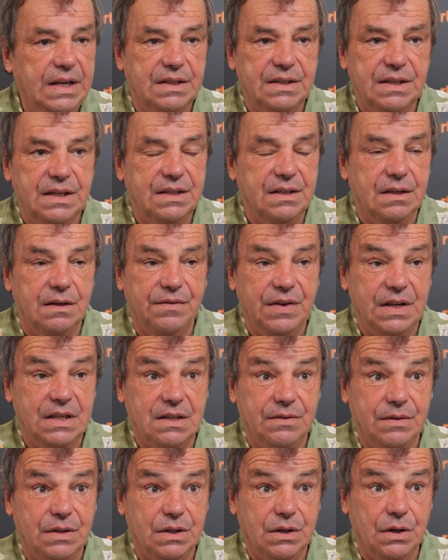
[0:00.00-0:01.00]
exist on a
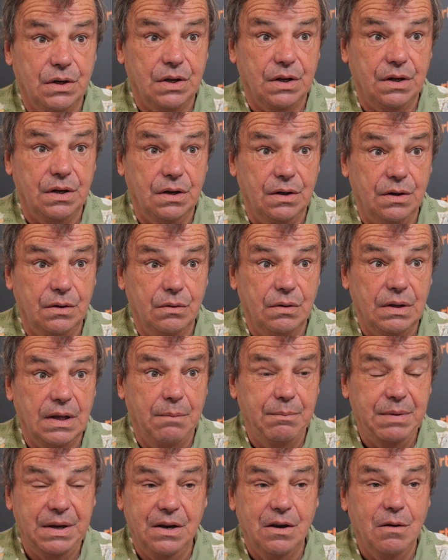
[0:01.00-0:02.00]
festival circuit, you know,
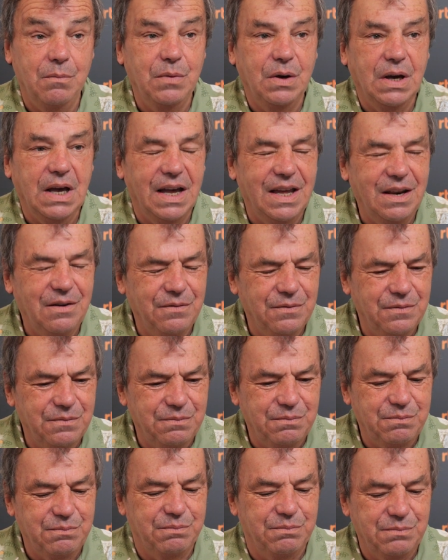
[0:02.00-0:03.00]
and become kind of
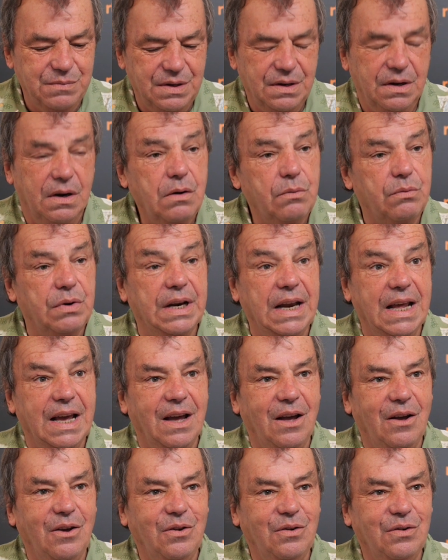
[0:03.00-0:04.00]

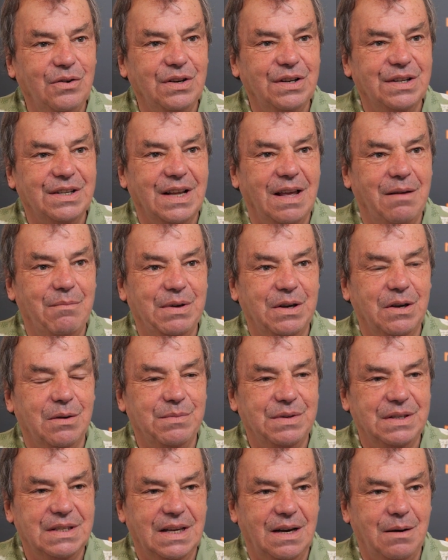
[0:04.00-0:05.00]
renowned and
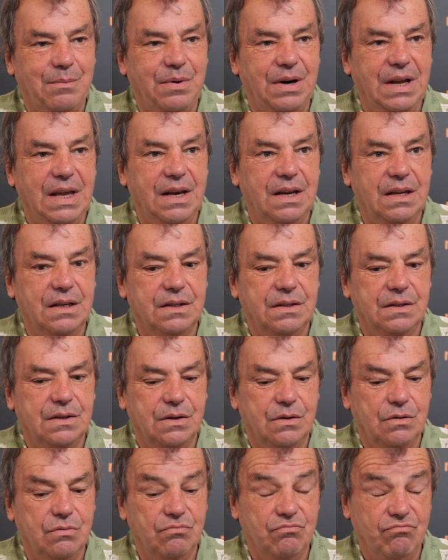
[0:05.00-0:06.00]
become celebrated. So,